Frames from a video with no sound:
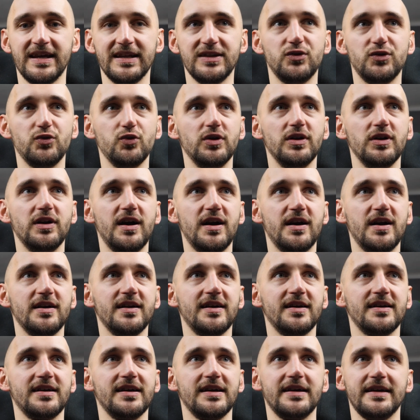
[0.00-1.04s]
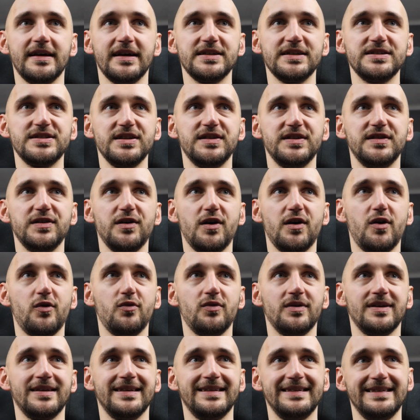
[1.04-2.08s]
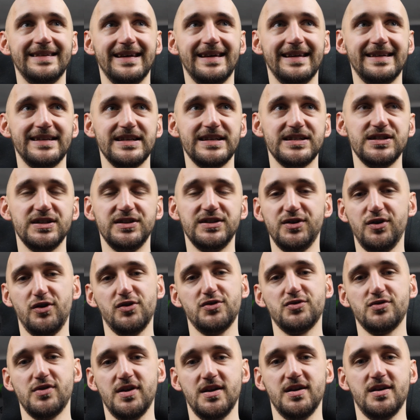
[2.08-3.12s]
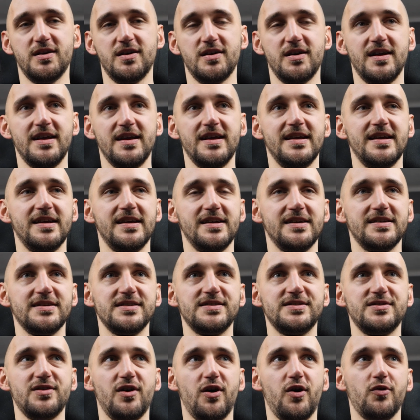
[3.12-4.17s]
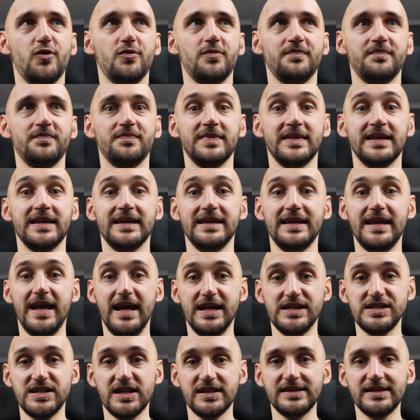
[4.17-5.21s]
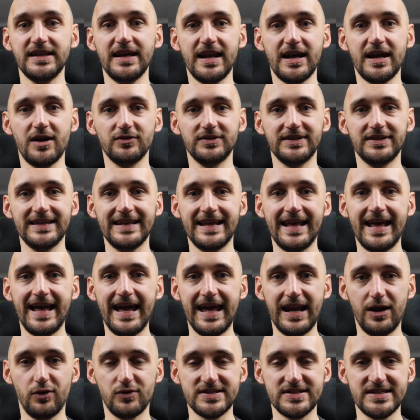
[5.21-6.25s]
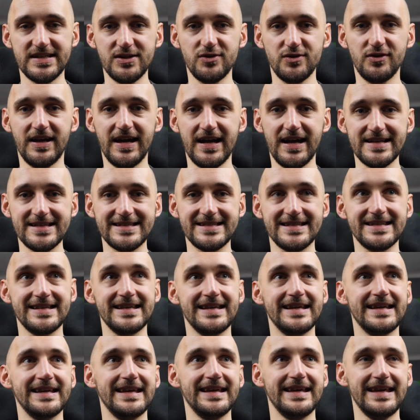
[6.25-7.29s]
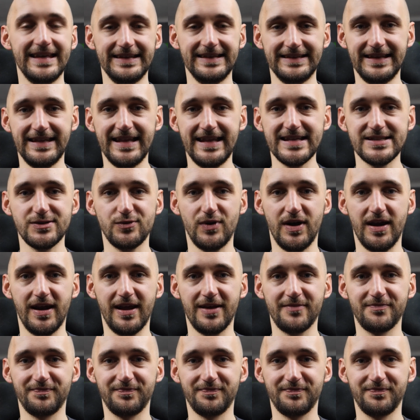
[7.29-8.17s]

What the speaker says: to learn GTO, the GTO trainer. So yeah, check that out, and I will see you guys in the next one.